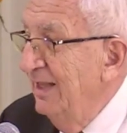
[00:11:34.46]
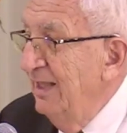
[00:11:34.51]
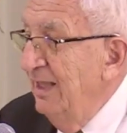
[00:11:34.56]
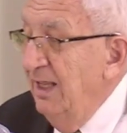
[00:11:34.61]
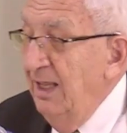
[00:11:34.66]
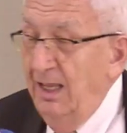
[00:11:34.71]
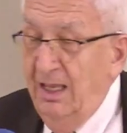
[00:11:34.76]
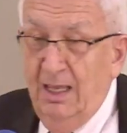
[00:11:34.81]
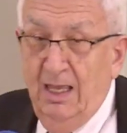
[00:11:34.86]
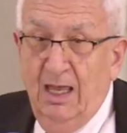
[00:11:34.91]
to
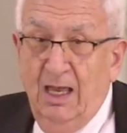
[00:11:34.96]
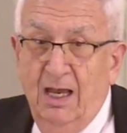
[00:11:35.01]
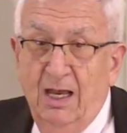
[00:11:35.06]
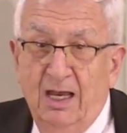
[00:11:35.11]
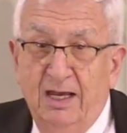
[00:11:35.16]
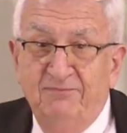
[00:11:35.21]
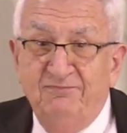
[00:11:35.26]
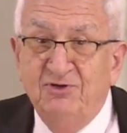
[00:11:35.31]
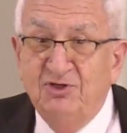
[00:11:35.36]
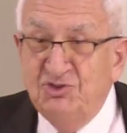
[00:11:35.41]
Richmond.
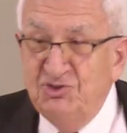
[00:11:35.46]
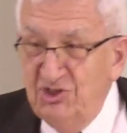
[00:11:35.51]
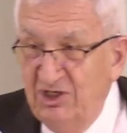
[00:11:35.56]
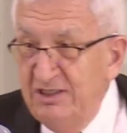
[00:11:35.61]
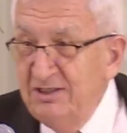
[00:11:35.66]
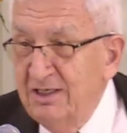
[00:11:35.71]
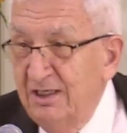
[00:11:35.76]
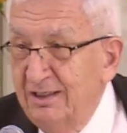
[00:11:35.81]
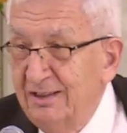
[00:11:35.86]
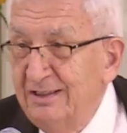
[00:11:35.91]

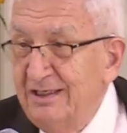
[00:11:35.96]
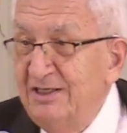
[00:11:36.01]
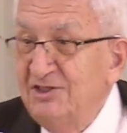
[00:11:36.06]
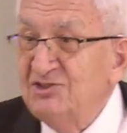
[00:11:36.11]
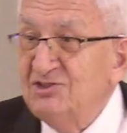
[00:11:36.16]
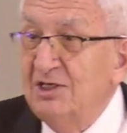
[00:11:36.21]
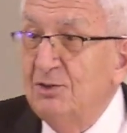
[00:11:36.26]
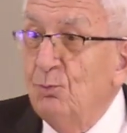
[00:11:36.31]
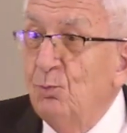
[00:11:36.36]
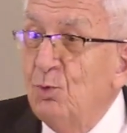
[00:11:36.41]

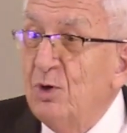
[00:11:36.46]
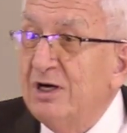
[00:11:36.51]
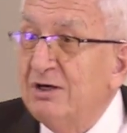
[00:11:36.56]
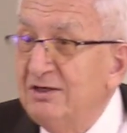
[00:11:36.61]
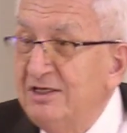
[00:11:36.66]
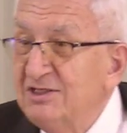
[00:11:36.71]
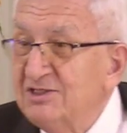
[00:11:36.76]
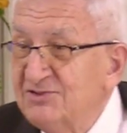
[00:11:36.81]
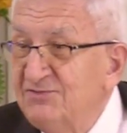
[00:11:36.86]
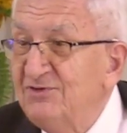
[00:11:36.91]
My
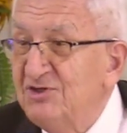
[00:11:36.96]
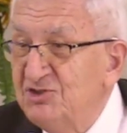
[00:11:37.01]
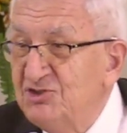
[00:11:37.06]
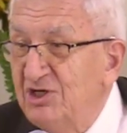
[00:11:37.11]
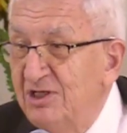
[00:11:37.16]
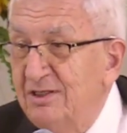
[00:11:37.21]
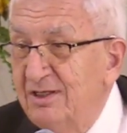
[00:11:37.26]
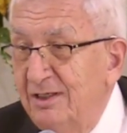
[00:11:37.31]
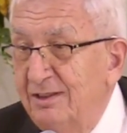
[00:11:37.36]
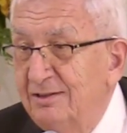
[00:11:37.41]
father said,
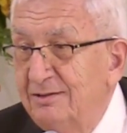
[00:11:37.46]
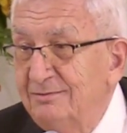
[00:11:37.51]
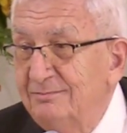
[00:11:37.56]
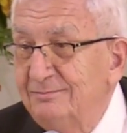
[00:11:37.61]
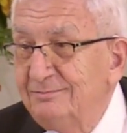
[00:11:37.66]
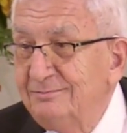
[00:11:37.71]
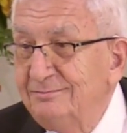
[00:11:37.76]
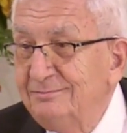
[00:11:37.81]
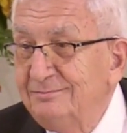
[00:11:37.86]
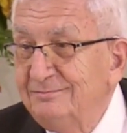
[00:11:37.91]

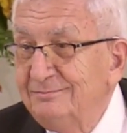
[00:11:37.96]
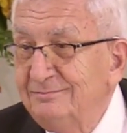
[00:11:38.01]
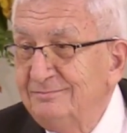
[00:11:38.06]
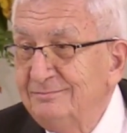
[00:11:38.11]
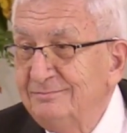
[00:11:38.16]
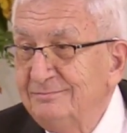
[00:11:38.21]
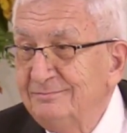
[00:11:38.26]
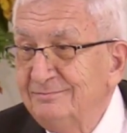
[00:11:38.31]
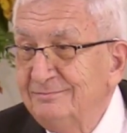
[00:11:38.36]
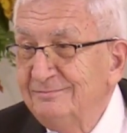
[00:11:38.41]
Richmond. Where is
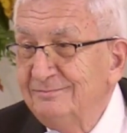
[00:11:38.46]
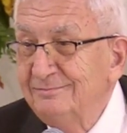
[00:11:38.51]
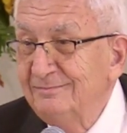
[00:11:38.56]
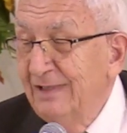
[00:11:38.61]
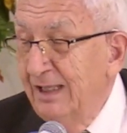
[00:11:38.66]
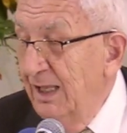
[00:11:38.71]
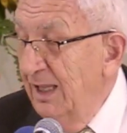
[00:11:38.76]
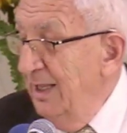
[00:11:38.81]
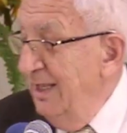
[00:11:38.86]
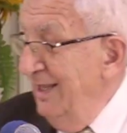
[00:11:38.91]
Richmond?
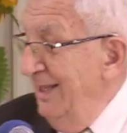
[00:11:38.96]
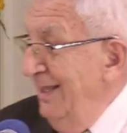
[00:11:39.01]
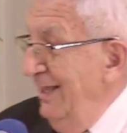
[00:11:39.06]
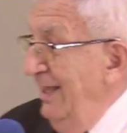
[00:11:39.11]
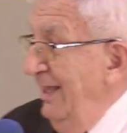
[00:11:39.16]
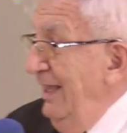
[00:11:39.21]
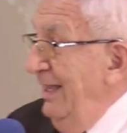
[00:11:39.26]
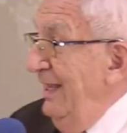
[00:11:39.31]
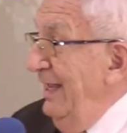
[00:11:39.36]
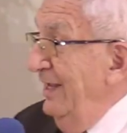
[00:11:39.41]

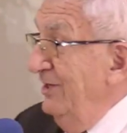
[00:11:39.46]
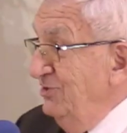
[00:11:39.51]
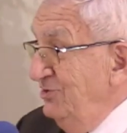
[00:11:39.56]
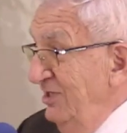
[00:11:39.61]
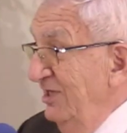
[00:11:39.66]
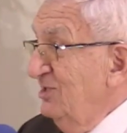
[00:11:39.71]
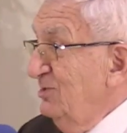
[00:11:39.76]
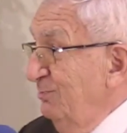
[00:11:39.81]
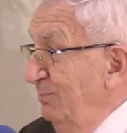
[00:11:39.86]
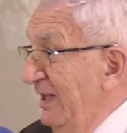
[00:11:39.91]

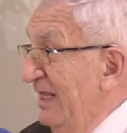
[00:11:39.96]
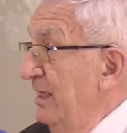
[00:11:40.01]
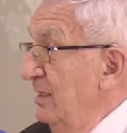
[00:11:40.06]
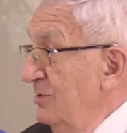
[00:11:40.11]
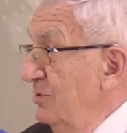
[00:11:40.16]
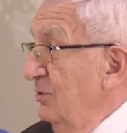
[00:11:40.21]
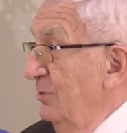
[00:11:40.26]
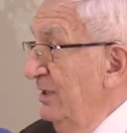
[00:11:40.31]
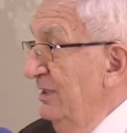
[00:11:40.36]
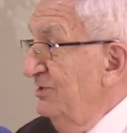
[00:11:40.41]
Uh,
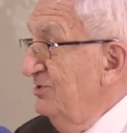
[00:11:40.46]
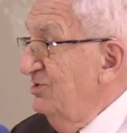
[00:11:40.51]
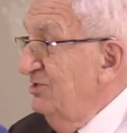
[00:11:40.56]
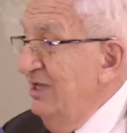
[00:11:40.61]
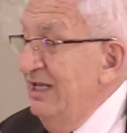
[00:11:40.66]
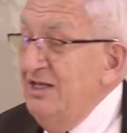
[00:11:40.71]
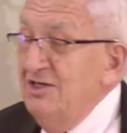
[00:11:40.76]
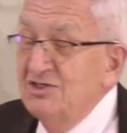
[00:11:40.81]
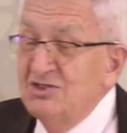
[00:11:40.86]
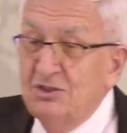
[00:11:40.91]

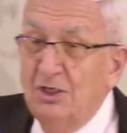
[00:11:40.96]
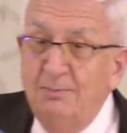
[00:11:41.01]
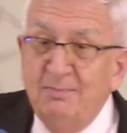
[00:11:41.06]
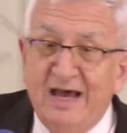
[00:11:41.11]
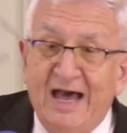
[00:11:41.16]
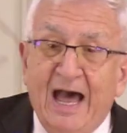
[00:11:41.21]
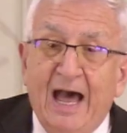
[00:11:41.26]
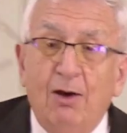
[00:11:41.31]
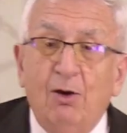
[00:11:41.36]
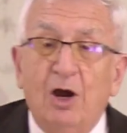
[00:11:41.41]
Virginia. He
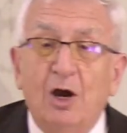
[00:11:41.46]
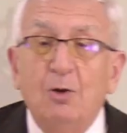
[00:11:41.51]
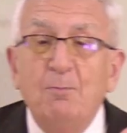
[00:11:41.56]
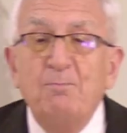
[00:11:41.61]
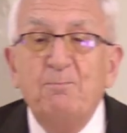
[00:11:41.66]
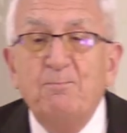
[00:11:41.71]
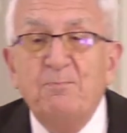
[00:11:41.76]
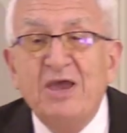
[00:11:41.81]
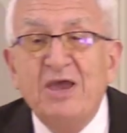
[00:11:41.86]
said, Where is